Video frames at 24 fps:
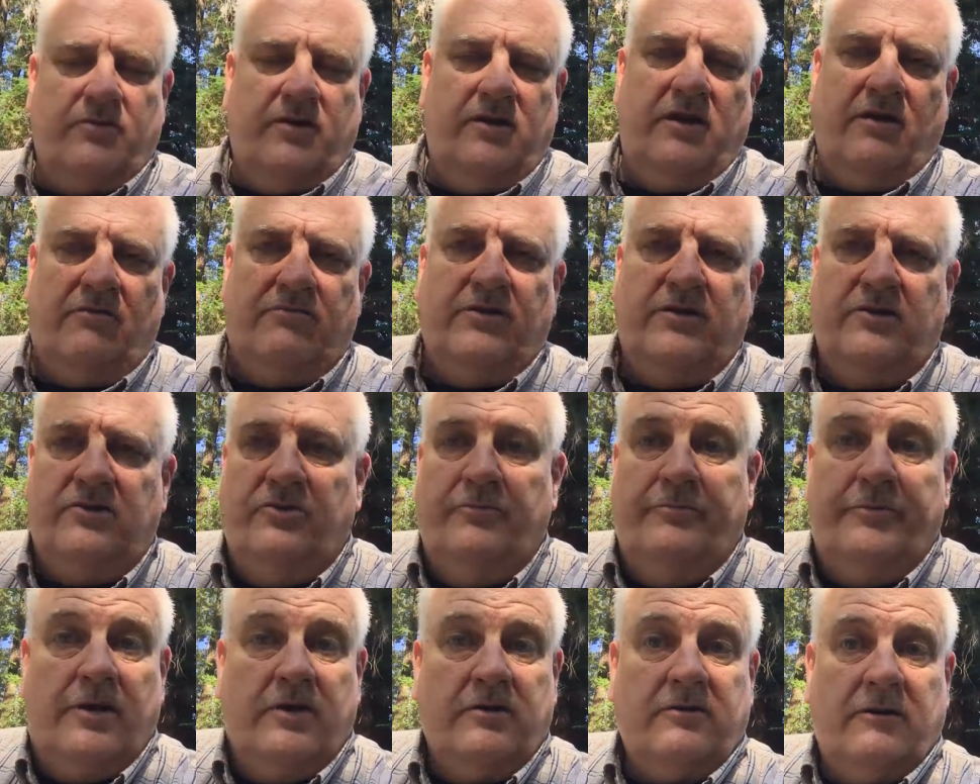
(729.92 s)
read every
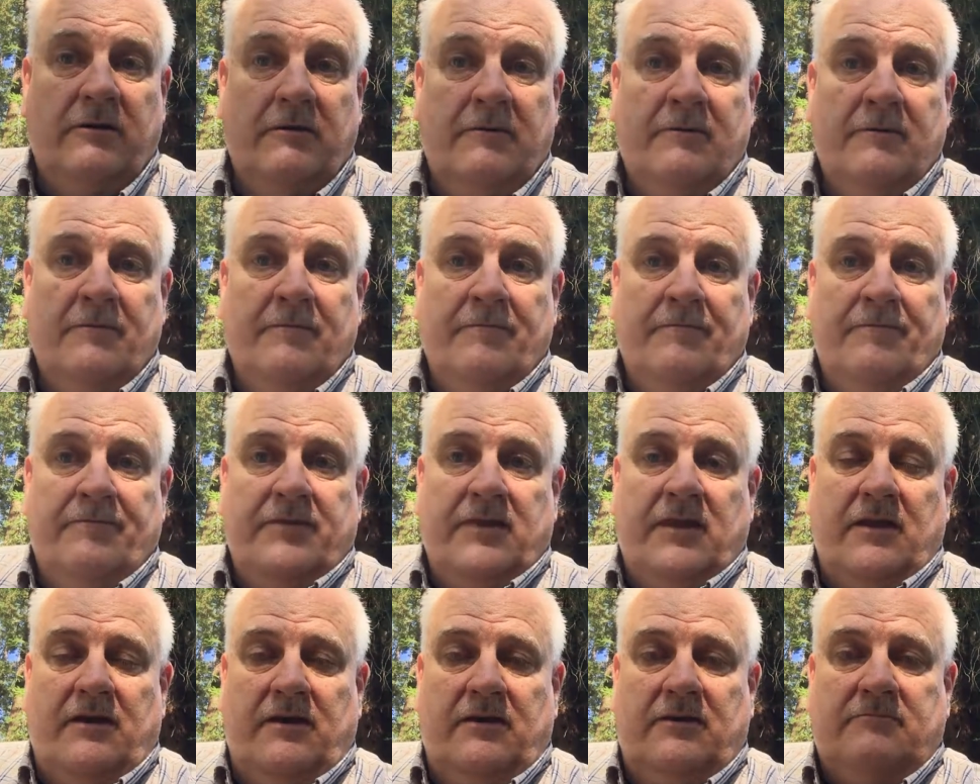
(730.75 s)
new book.
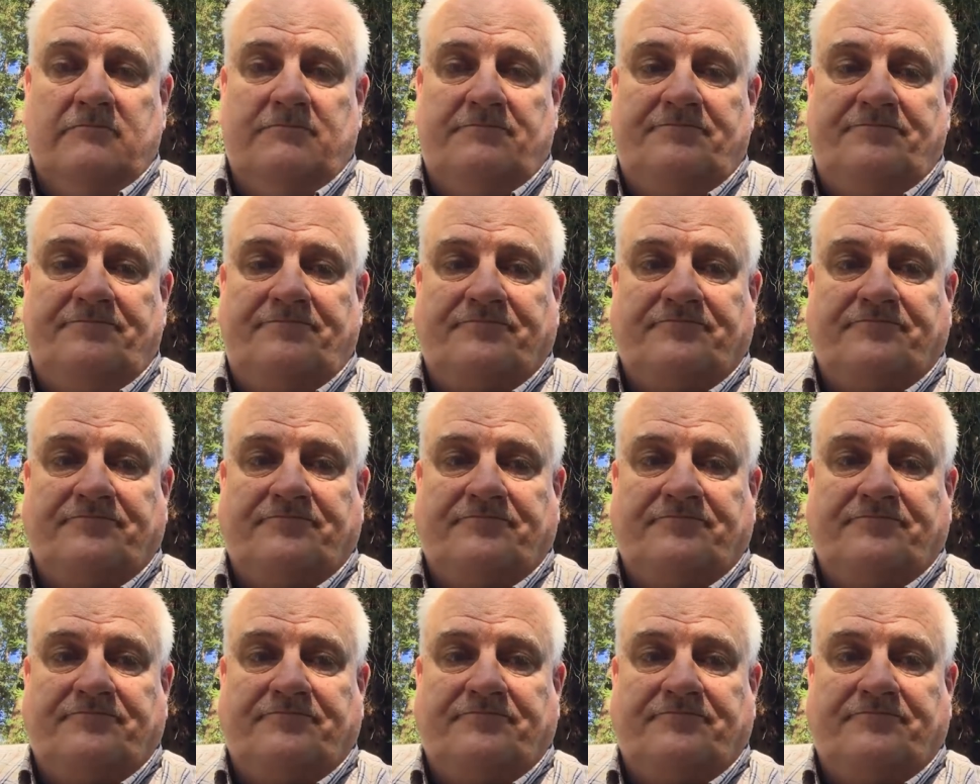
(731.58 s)
And